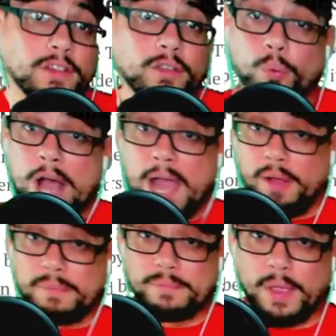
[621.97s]
took a
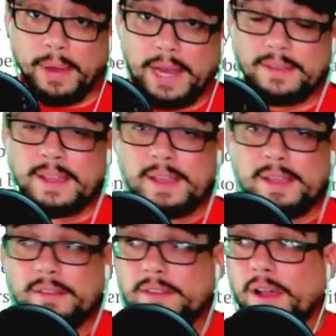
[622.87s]
while, all right?
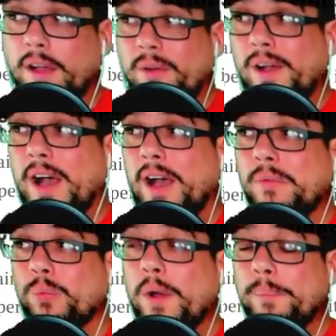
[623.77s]
So
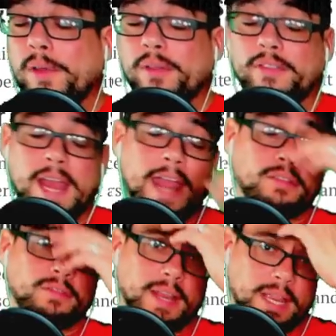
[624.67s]
one person
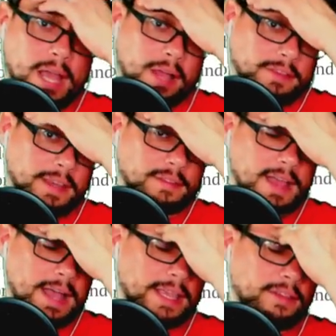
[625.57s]
actually on
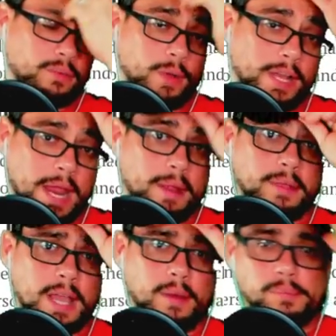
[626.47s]
TikTok, he's the one that
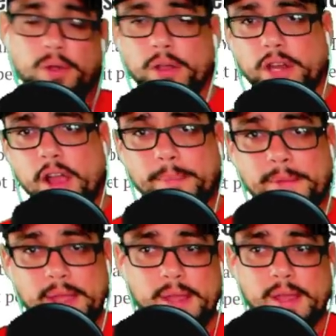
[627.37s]
kind of brought it up.
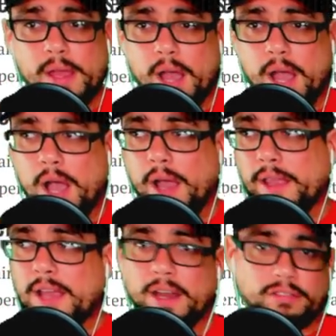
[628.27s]
He
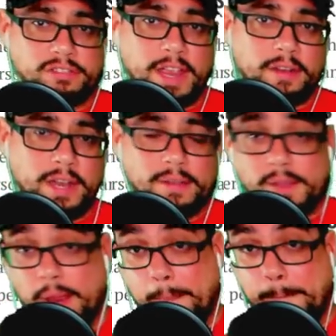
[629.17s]
kind of shared it,
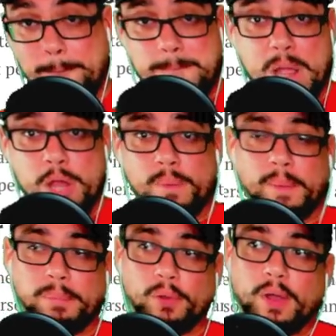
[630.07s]
and boom,
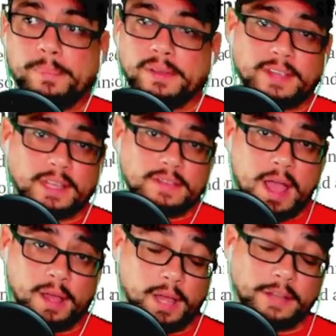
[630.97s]
it blew up in
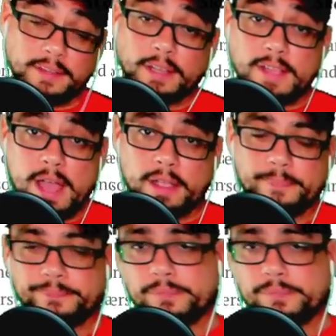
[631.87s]
TikTok.